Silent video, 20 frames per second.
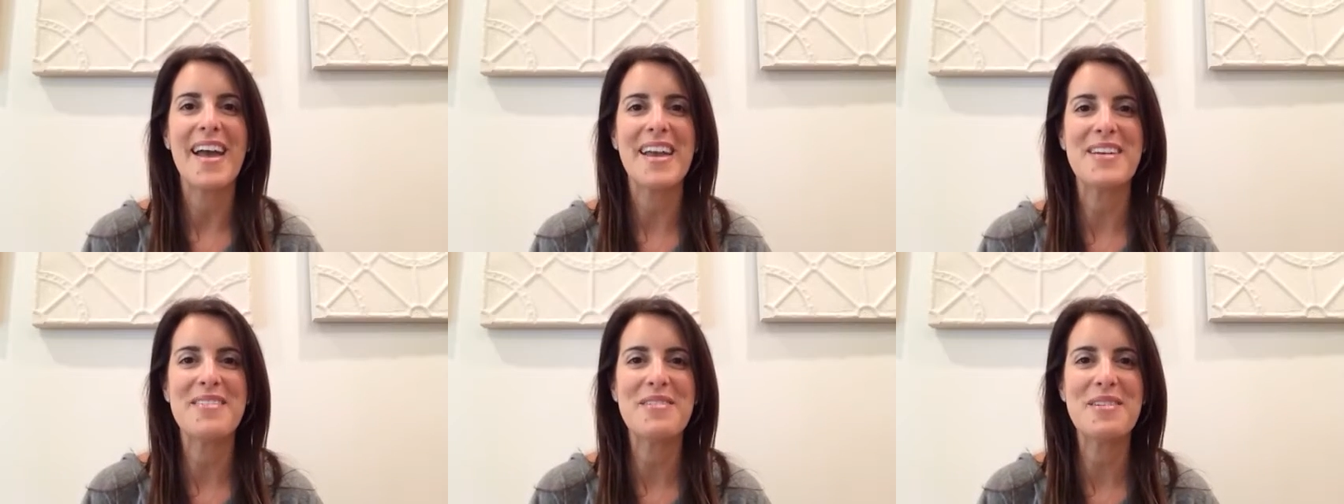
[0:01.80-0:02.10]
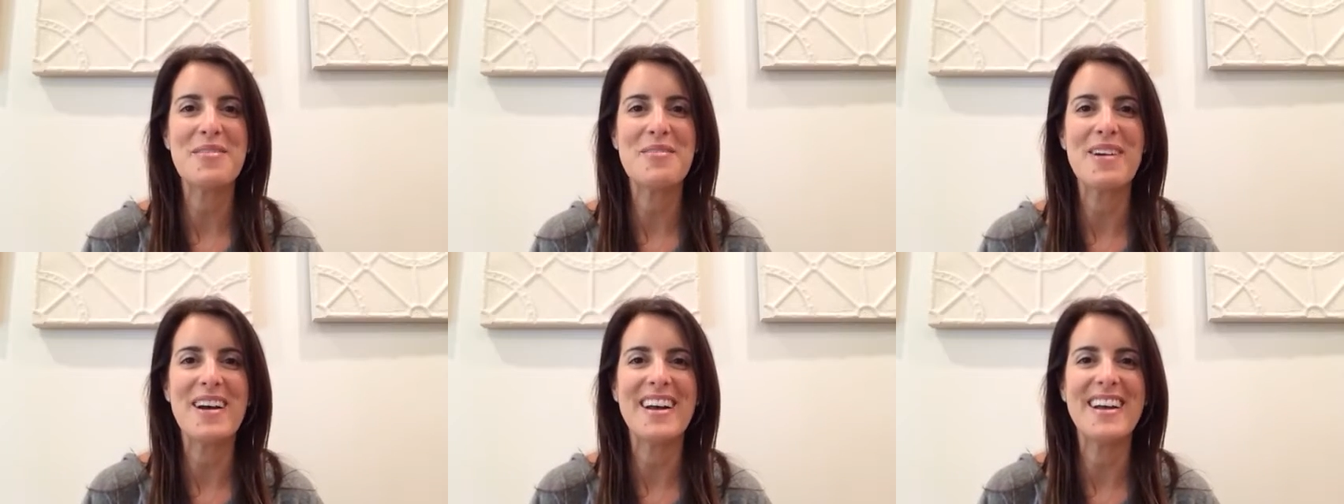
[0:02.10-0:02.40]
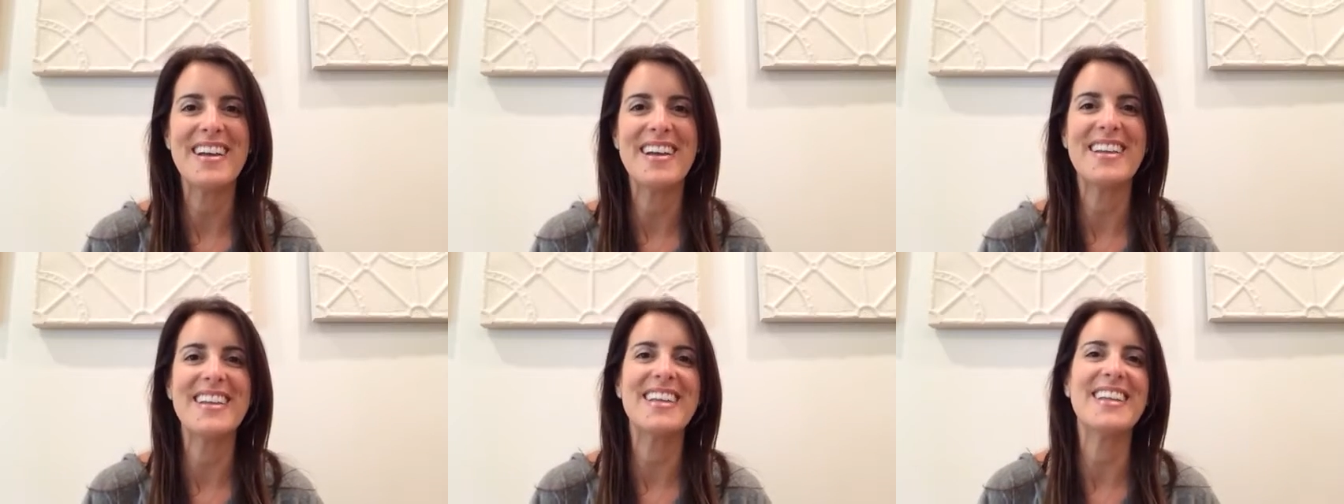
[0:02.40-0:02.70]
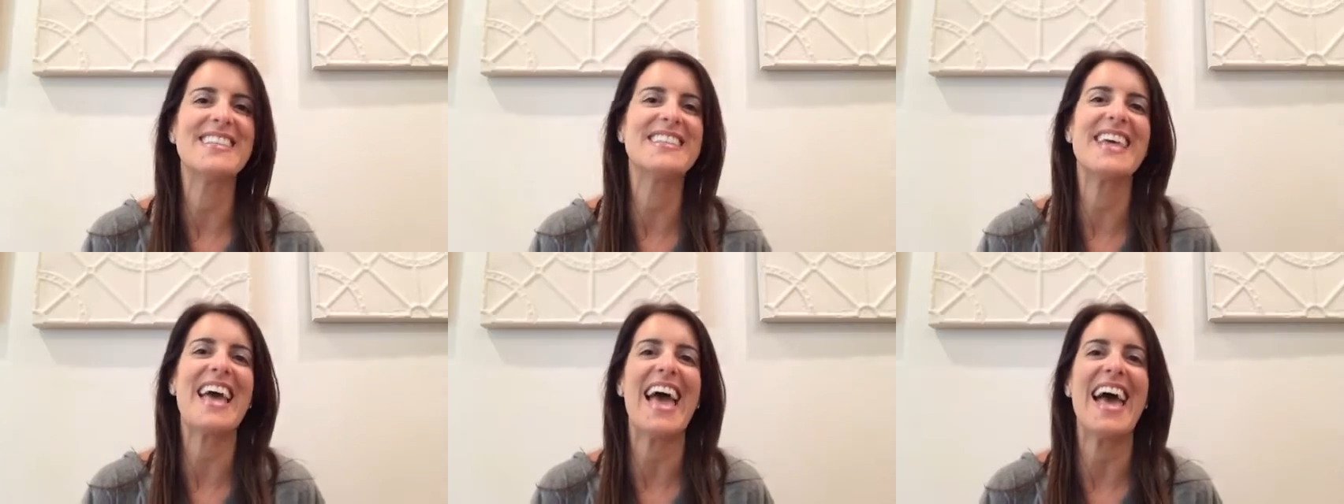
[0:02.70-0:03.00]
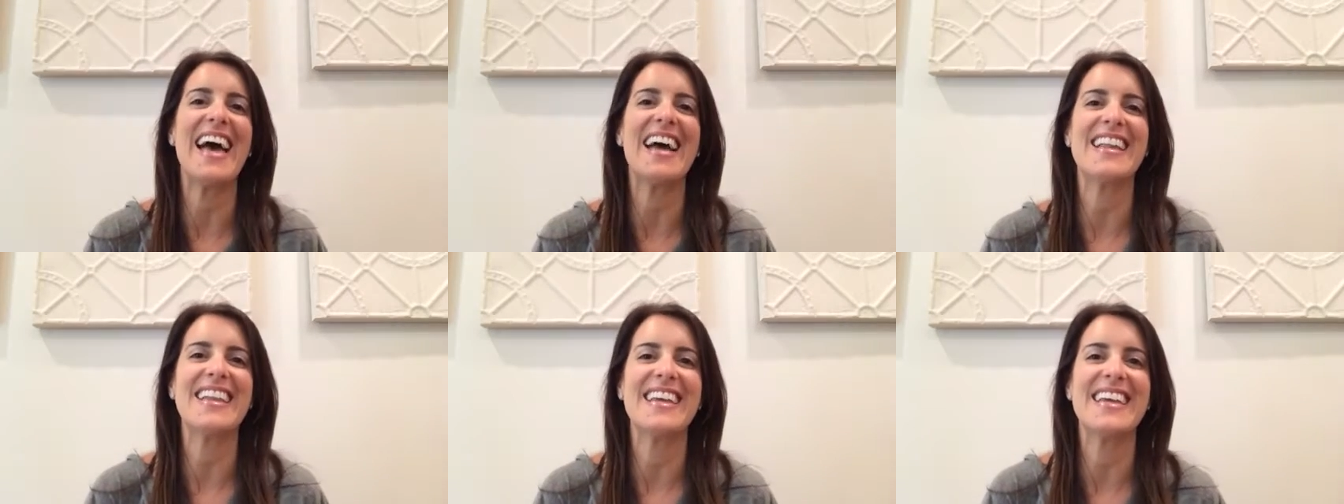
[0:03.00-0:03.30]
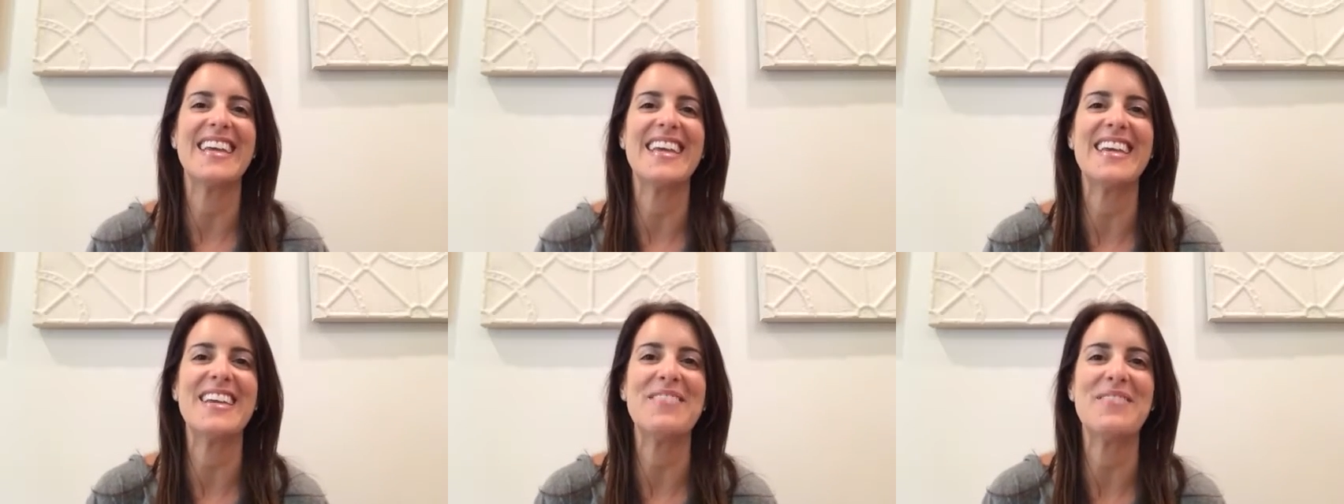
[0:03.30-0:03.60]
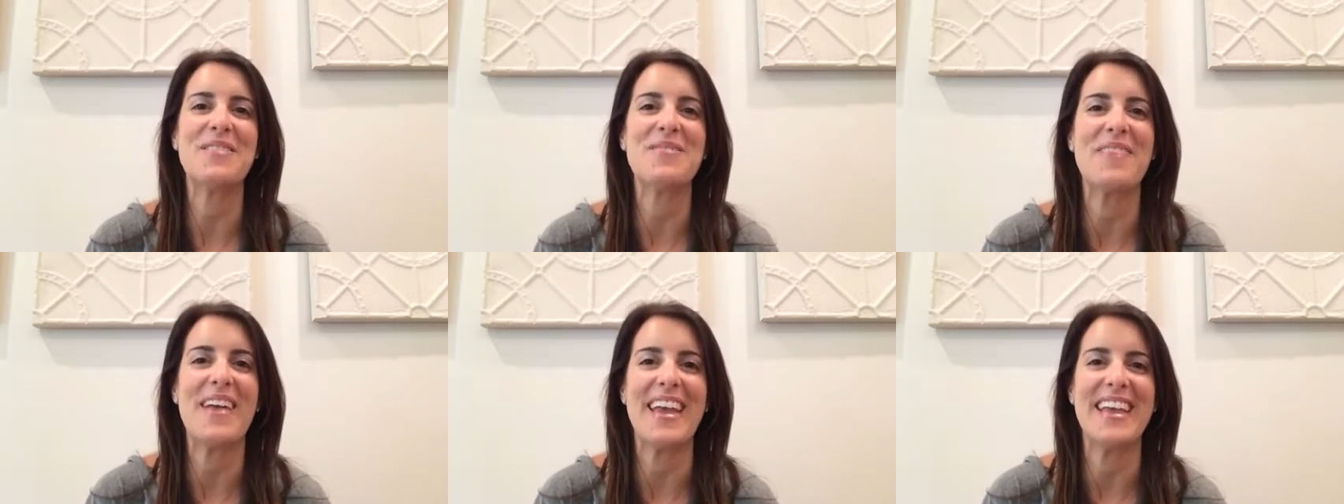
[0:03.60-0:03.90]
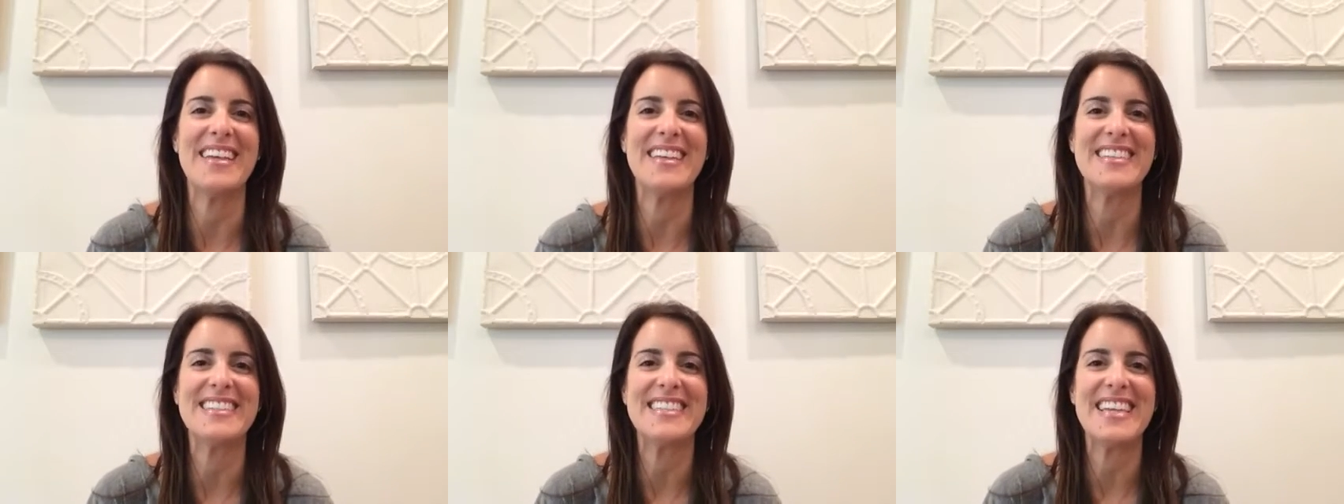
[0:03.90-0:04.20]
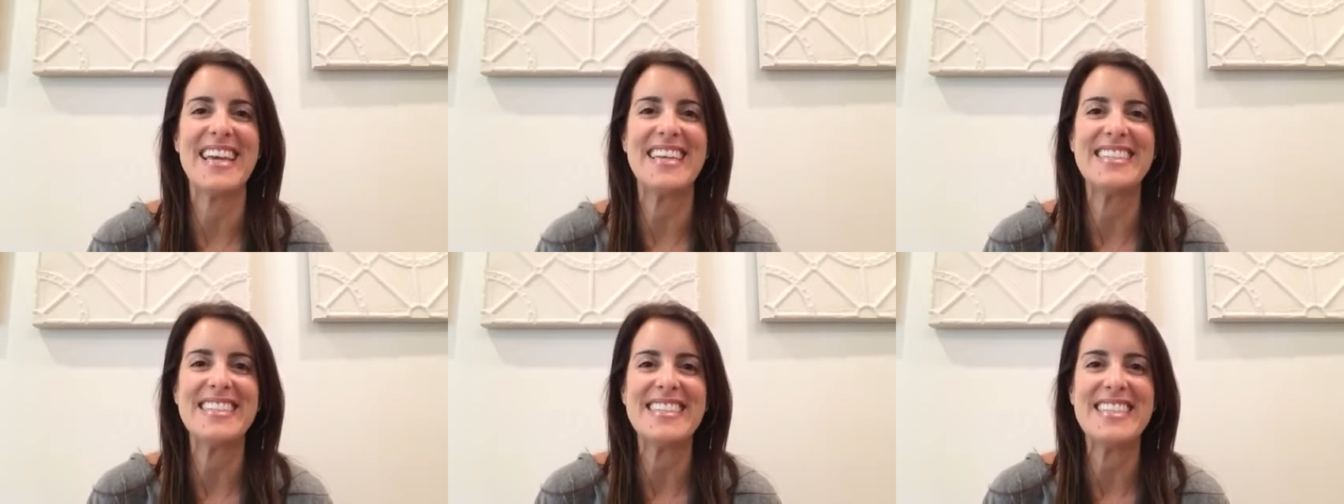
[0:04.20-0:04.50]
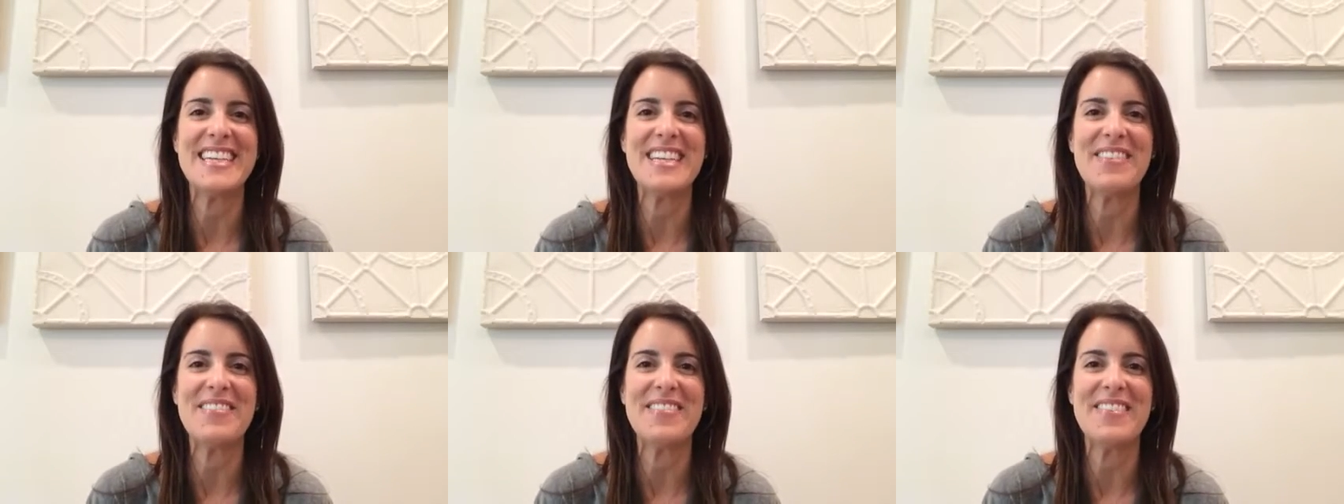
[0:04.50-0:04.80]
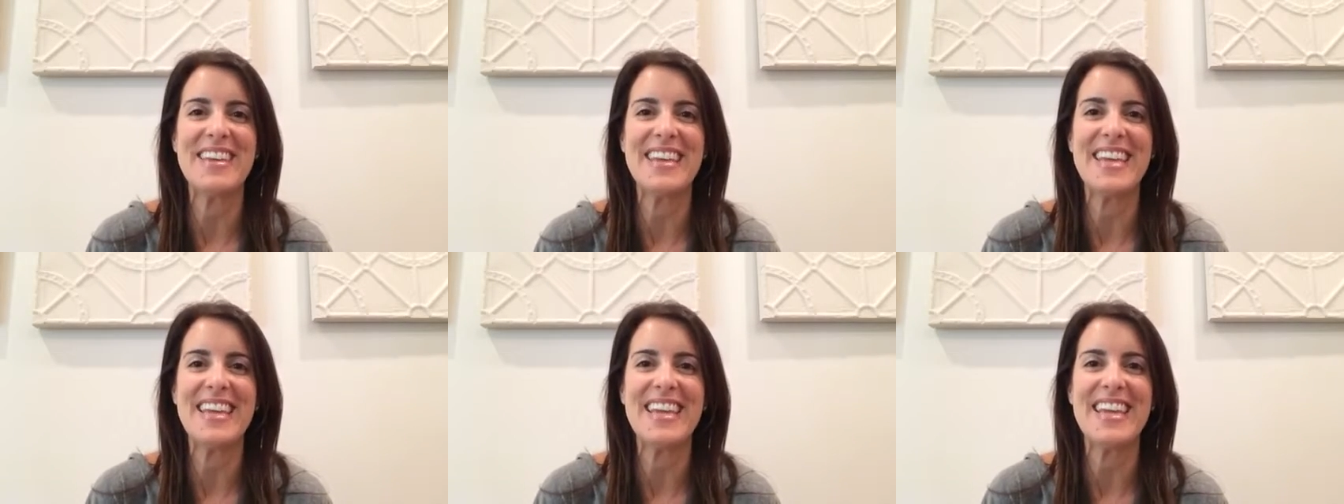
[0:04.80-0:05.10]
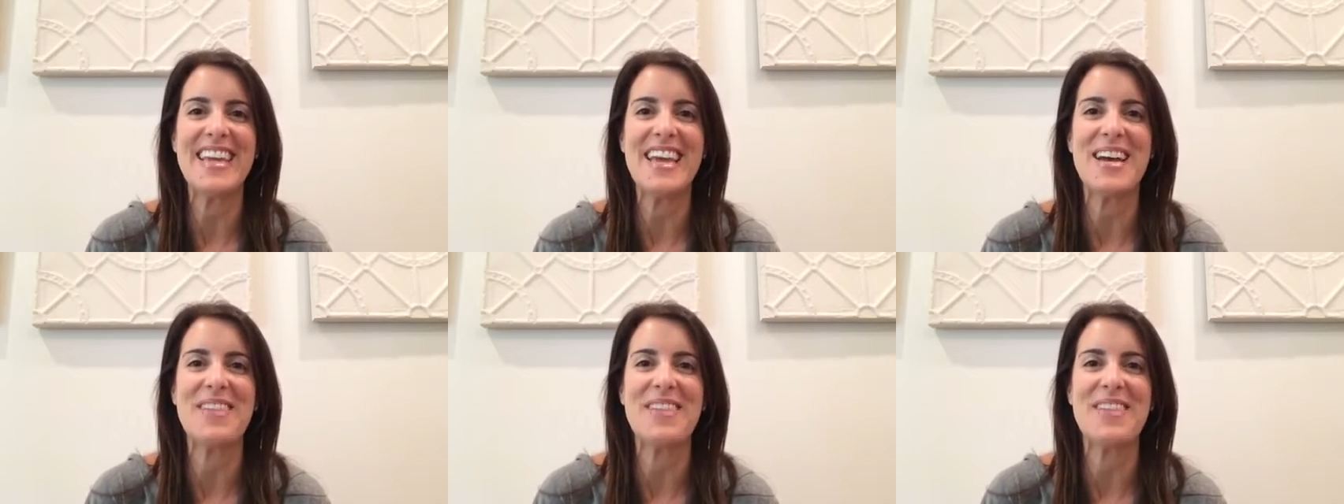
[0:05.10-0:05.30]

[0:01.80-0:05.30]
Hi everyone, it's Allie from A to Zen TV.